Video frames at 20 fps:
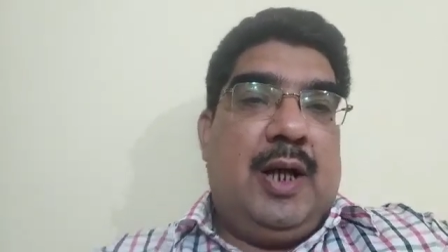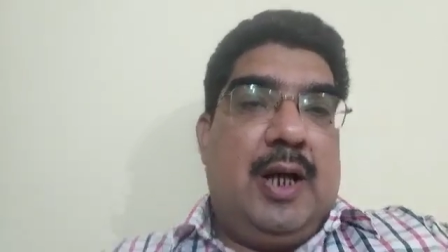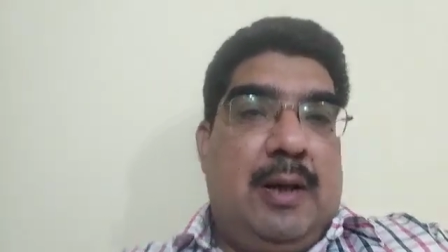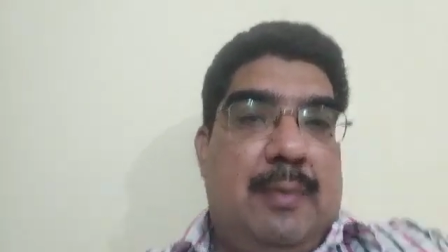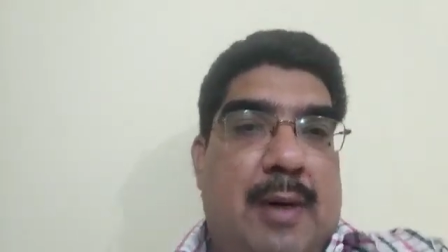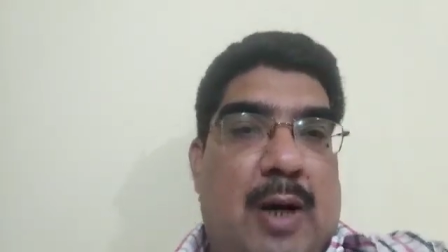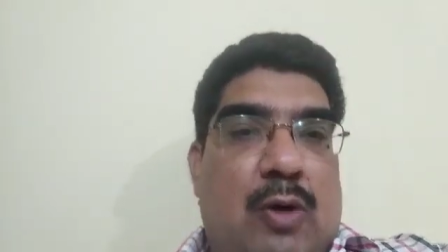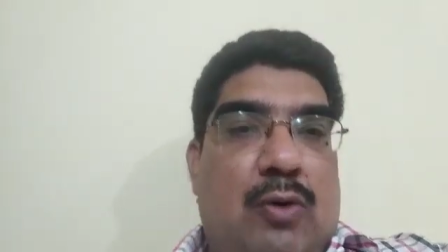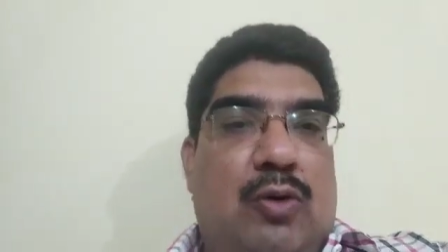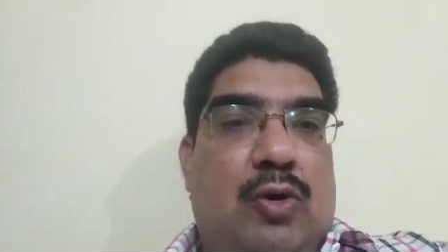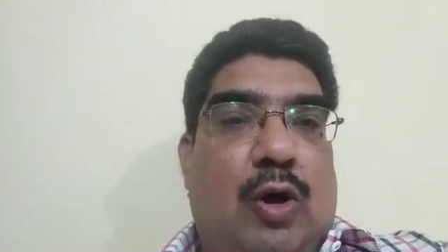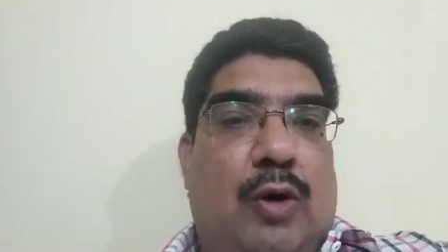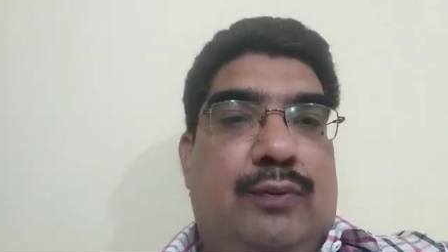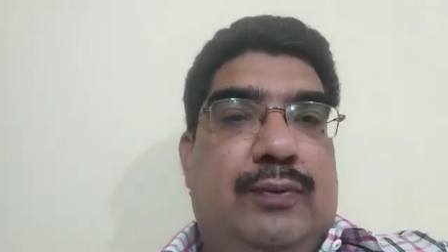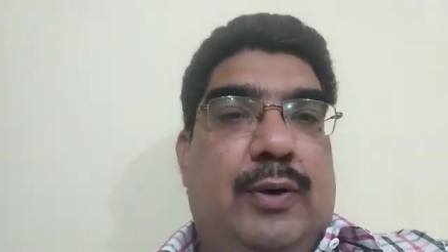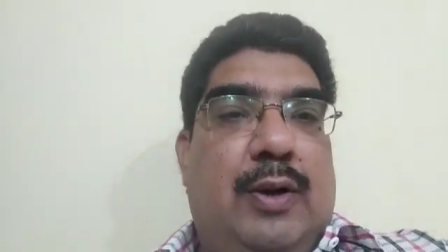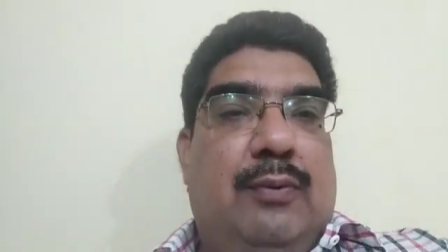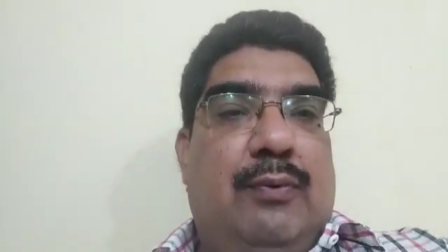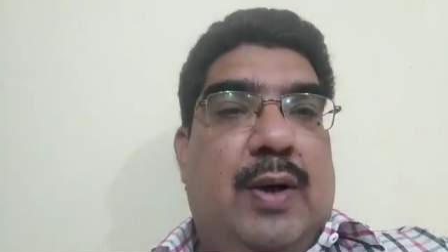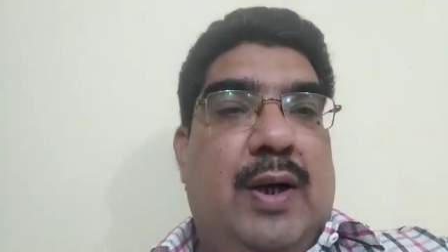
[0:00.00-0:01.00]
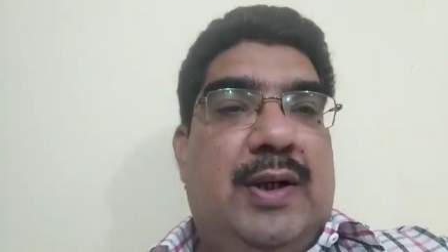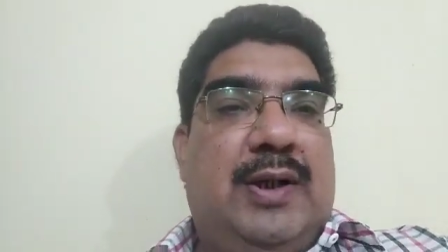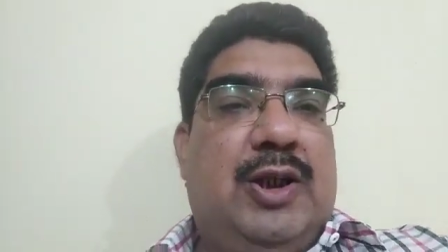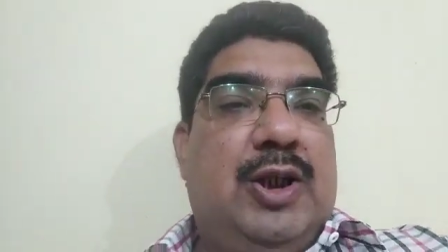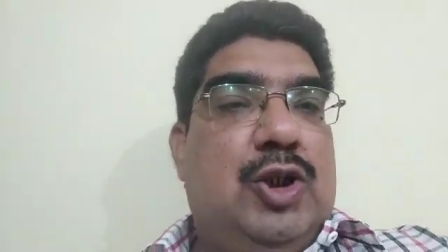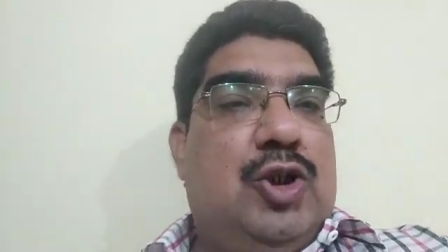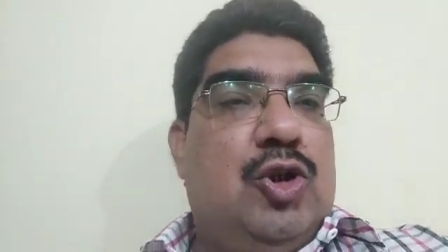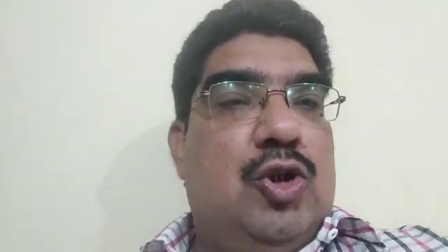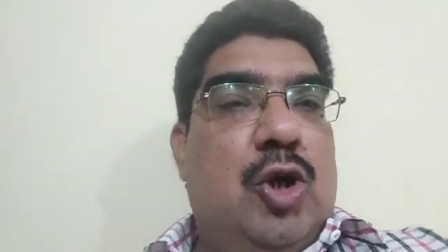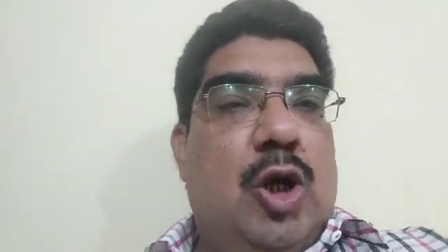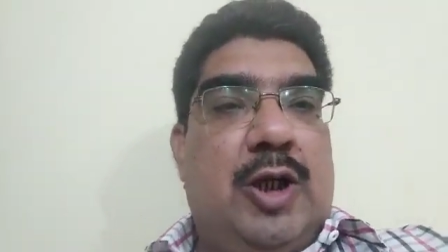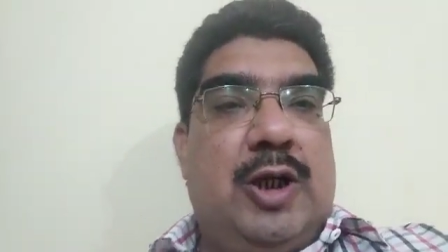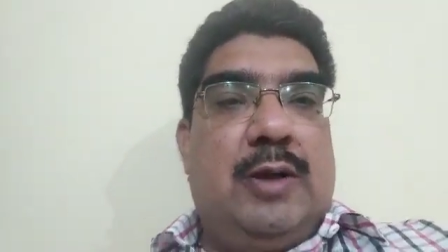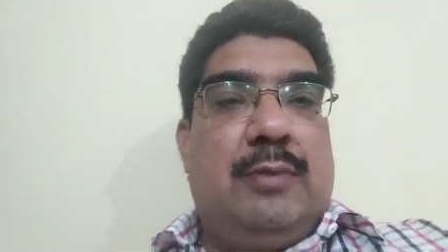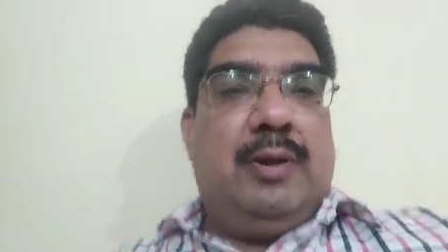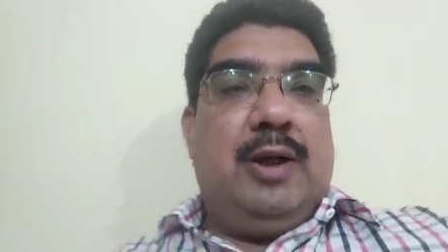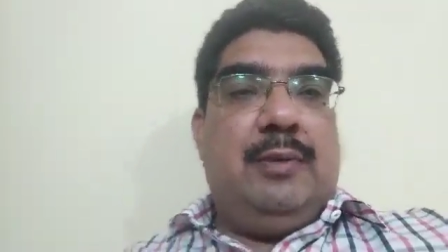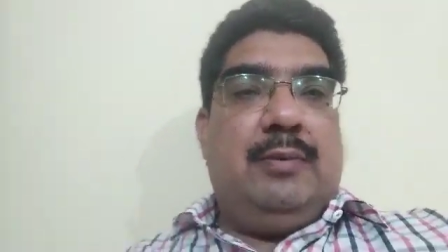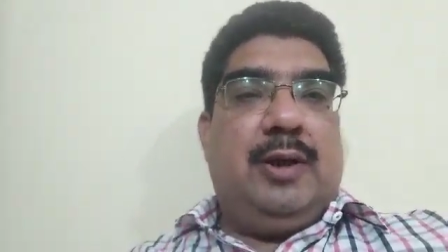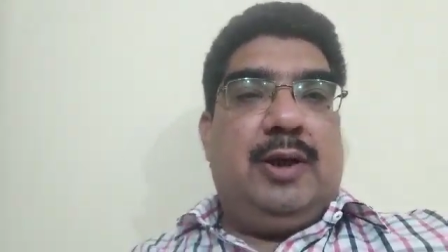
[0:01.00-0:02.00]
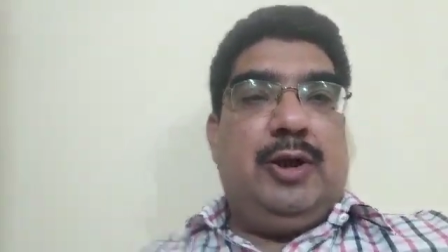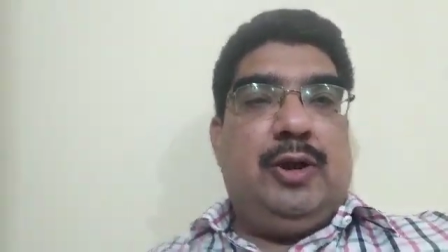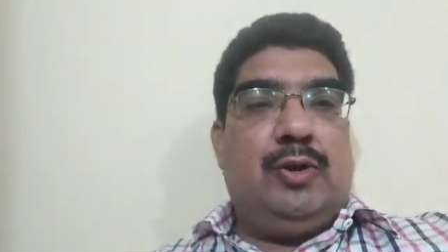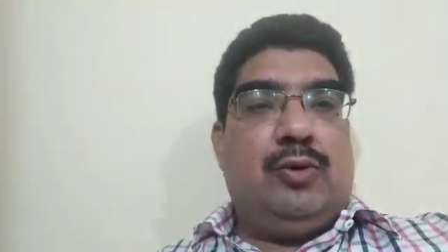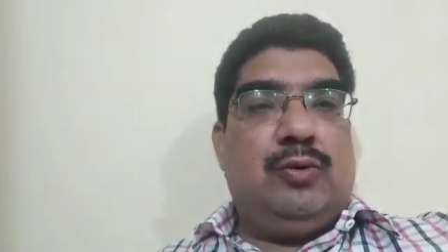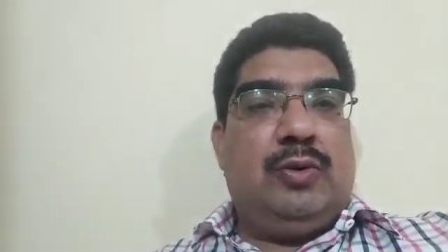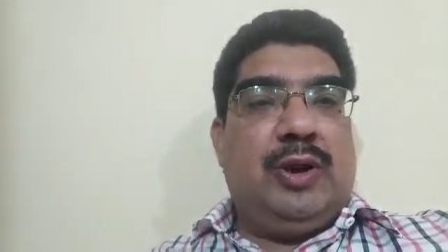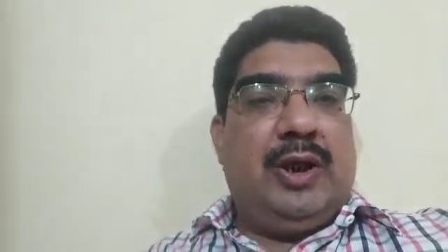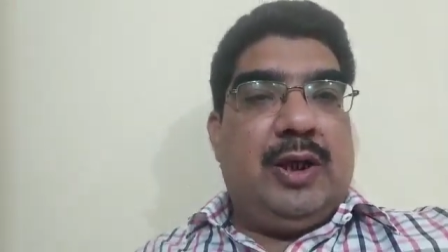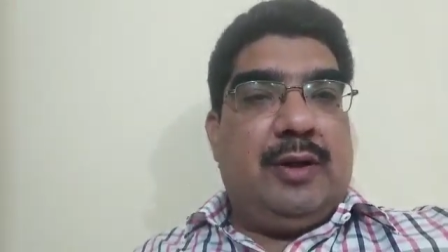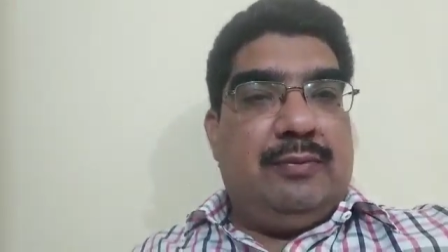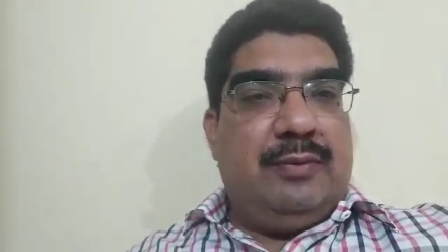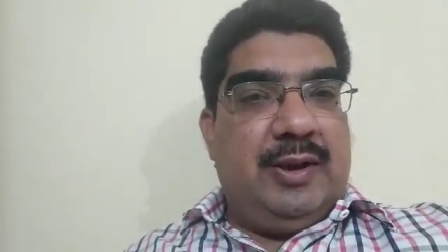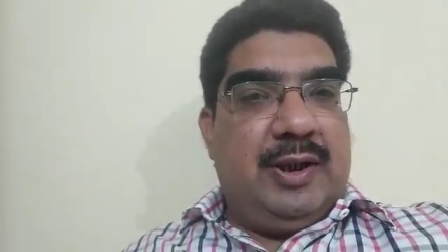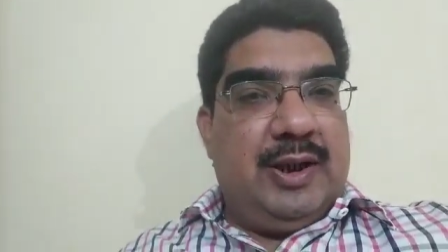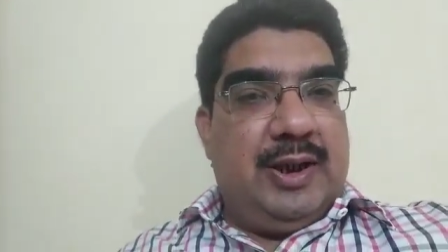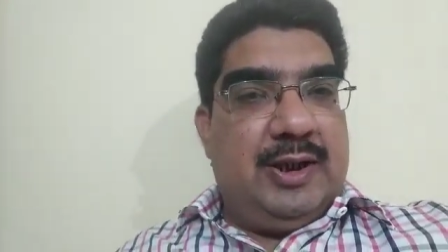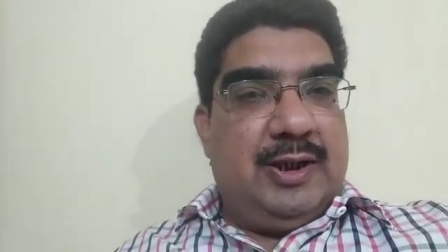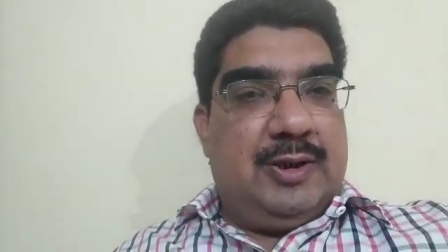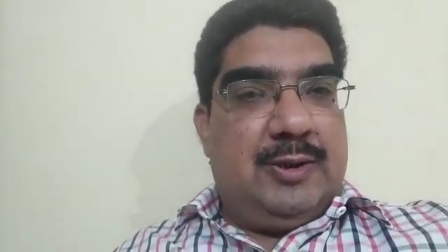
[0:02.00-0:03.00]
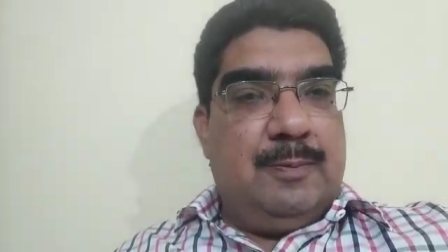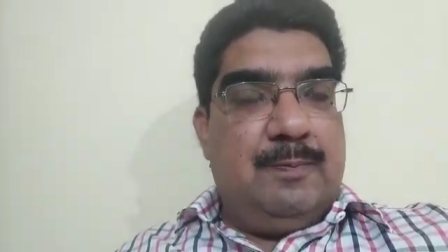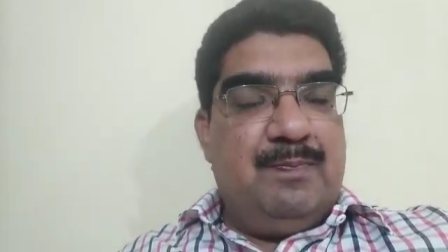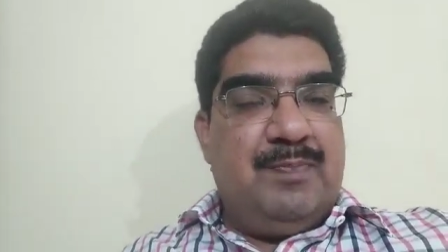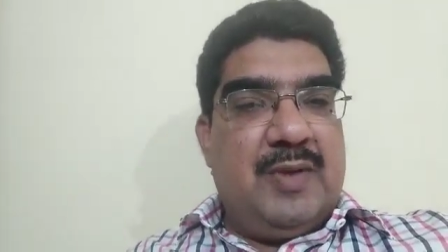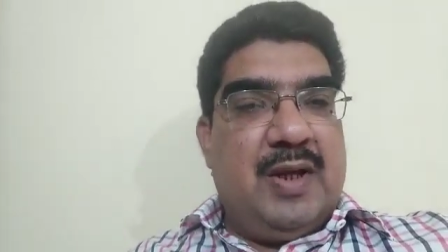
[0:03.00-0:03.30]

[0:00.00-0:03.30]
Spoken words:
amount of the work is not available into their village.